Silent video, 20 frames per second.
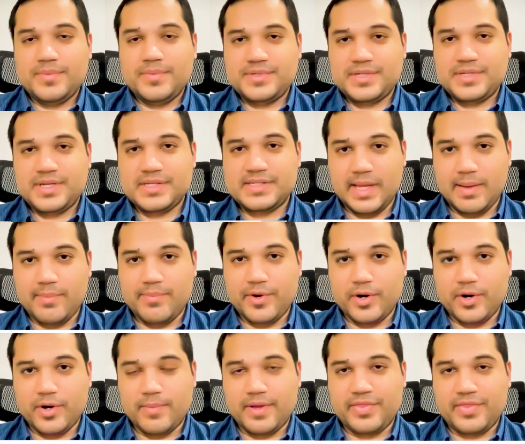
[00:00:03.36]
comes to
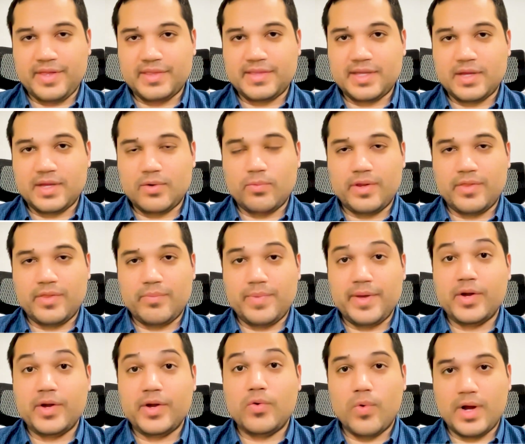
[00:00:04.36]
sebderm, I think that one of the
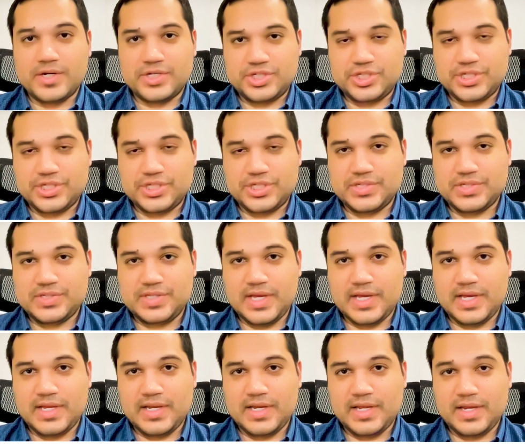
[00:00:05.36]
big questions
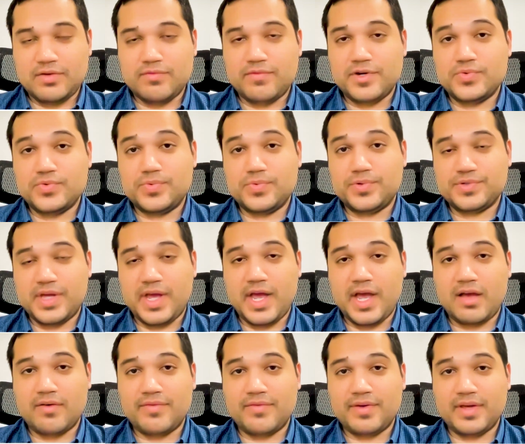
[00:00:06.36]
that individuals
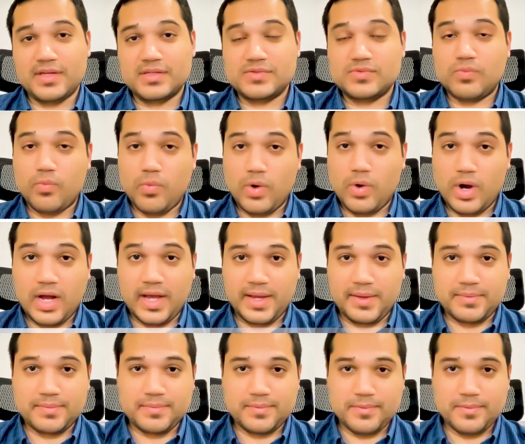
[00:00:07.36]
have is
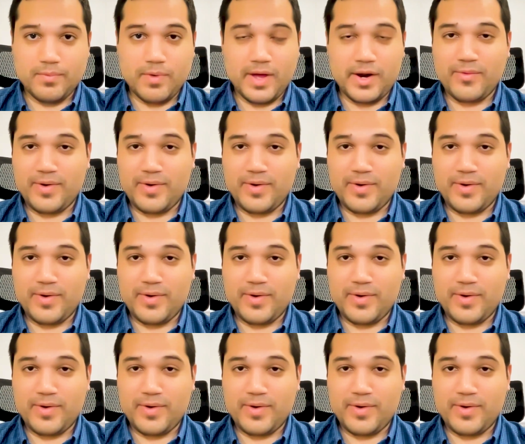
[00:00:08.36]
why? Why